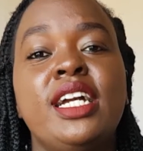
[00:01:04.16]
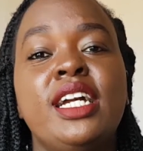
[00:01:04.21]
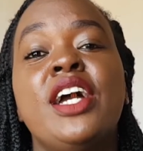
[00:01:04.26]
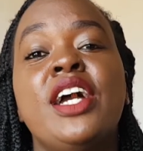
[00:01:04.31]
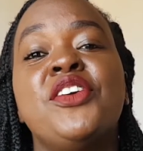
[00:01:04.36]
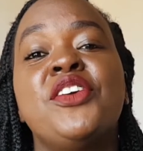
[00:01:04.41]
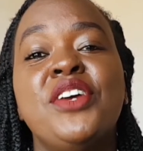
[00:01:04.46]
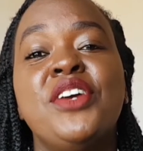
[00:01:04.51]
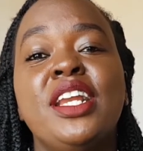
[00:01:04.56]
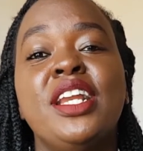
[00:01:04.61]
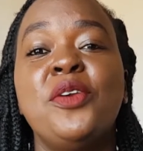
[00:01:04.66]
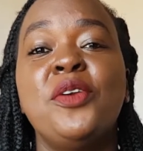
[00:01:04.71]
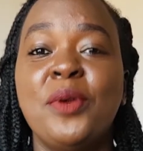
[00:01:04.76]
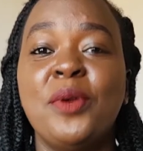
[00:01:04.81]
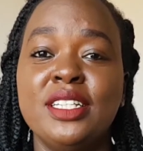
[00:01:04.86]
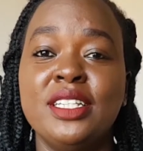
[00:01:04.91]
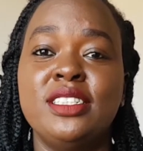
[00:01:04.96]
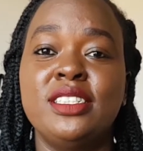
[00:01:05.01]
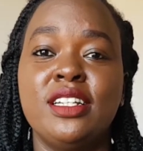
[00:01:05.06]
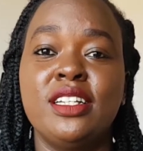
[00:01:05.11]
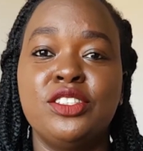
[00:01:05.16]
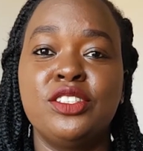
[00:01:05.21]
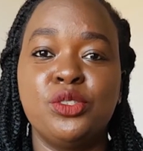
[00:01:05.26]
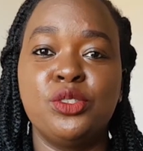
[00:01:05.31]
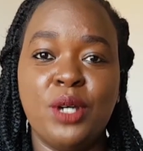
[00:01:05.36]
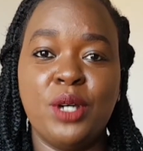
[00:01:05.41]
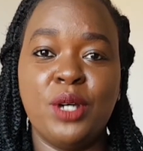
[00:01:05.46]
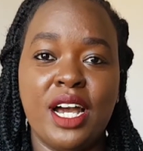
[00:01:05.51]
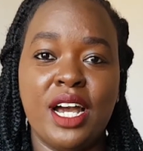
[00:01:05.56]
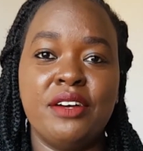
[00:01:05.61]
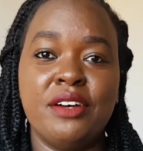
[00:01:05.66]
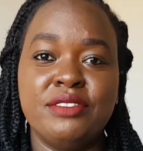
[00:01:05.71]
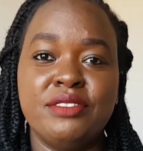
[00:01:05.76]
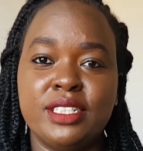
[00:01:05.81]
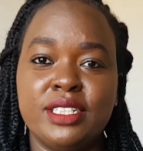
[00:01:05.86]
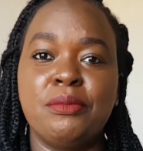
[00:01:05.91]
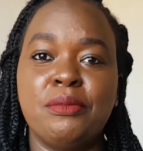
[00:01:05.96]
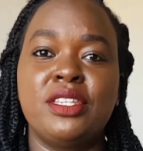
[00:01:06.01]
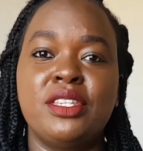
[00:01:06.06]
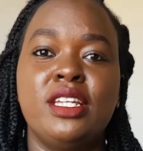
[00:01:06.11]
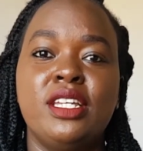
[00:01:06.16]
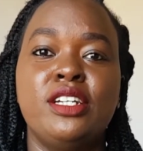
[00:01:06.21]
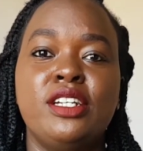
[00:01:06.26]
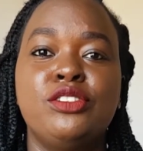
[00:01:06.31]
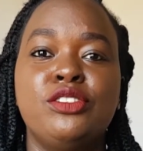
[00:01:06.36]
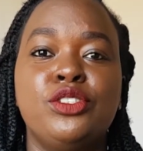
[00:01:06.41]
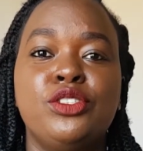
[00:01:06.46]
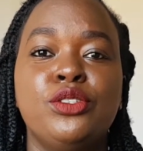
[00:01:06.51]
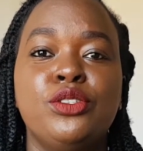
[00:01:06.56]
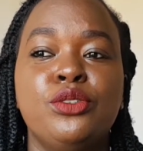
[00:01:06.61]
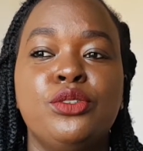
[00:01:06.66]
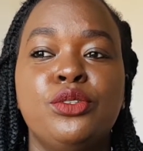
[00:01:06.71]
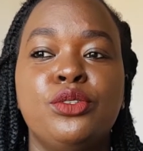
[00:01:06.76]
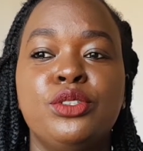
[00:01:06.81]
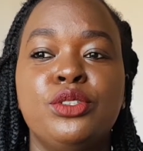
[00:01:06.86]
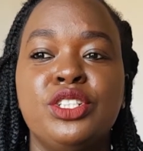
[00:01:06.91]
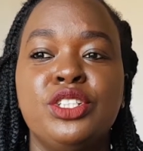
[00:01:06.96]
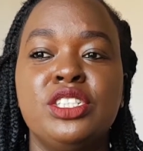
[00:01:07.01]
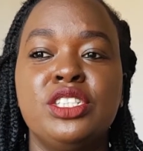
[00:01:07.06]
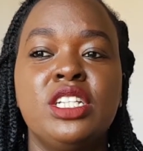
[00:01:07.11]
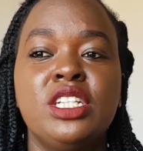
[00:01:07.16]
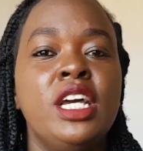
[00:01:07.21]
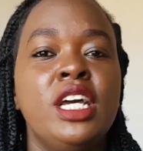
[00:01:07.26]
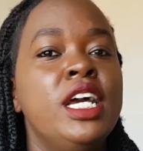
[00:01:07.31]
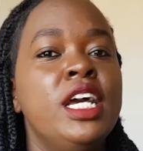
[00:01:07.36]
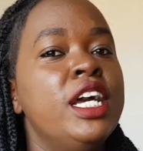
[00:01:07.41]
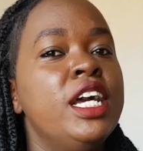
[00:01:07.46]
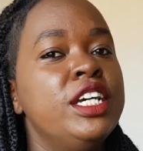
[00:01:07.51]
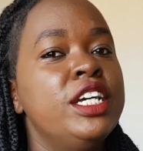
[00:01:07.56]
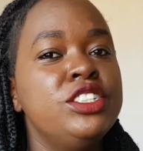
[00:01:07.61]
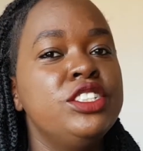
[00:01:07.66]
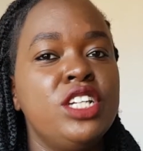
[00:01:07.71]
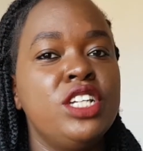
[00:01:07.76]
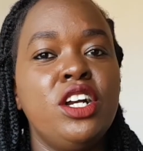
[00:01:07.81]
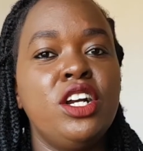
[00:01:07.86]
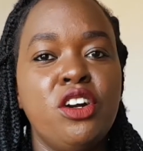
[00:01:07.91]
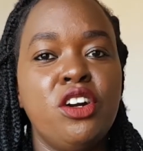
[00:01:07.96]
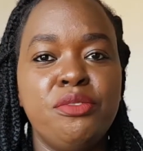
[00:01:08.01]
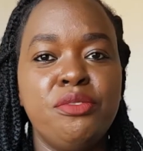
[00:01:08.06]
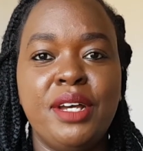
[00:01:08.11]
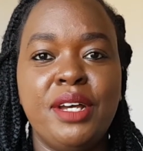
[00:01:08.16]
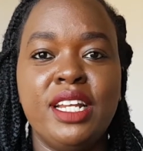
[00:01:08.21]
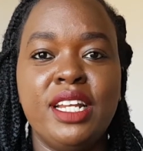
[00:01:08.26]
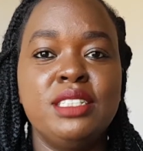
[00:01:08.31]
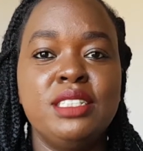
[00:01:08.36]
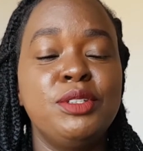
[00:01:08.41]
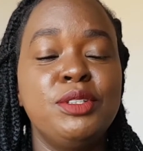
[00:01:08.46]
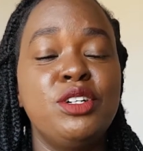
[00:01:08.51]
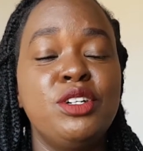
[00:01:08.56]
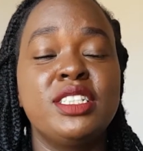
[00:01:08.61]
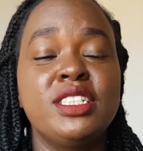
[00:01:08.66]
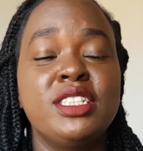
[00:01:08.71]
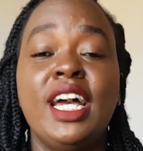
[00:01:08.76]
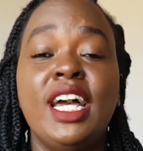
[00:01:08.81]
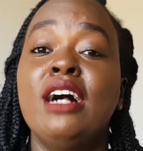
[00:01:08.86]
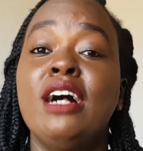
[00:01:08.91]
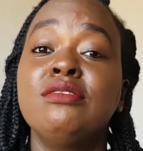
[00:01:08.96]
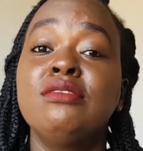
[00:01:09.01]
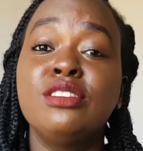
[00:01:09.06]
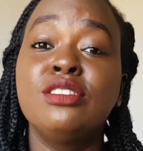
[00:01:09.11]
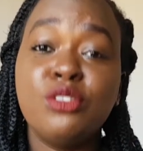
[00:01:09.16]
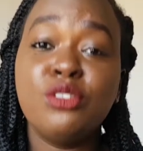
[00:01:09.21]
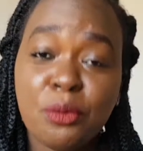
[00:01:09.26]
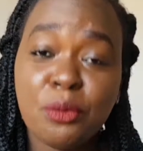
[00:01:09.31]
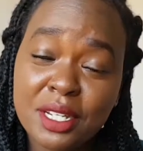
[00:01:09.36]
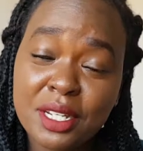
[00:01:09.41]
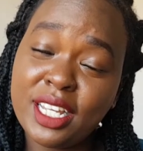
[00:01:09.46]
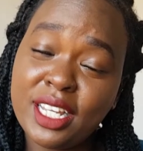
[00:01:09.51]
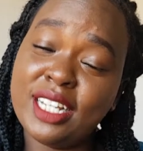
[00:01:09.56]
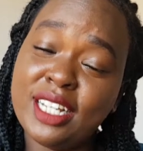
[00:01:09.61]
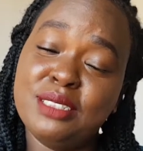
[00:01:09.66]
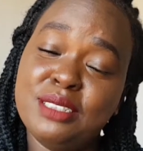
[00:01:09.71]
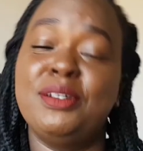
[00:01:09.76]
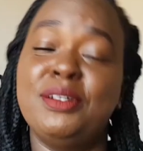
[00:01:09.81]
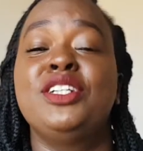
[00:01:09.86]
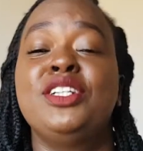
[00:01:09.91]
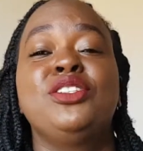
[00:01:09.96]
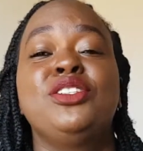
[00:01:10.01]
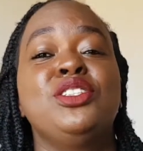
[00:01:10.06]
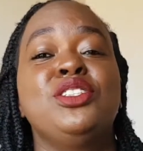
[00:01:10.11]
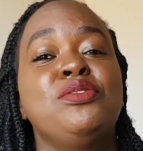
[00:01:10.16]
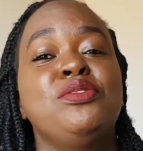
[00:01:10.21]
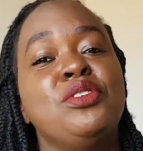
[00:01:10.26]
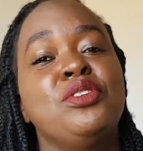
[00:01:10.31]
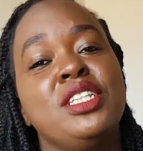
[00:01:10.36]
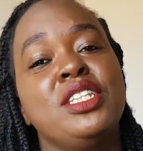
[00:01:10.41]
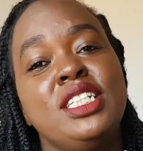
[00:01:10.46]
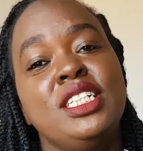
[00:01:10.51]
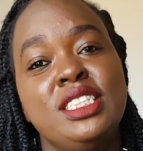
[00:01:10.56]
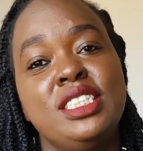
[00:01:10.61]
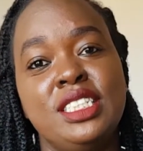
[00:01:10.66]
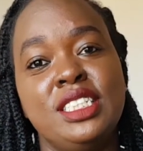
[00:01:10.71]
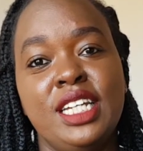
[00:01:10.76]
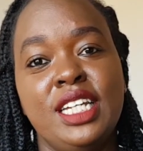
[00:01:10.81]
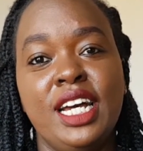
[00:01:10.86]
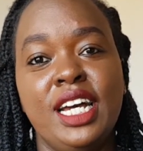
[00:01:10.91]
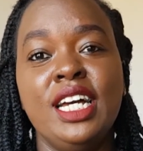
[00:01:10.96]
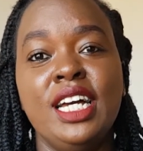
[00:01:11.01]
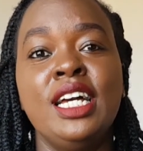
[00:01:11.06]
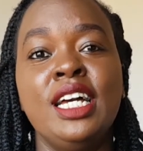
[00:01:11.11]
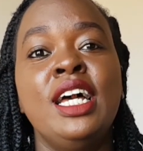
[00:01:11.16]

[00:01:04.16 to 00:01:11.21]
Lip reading: I really wanted to have something to just check off my list because I have so many aspirations for this year.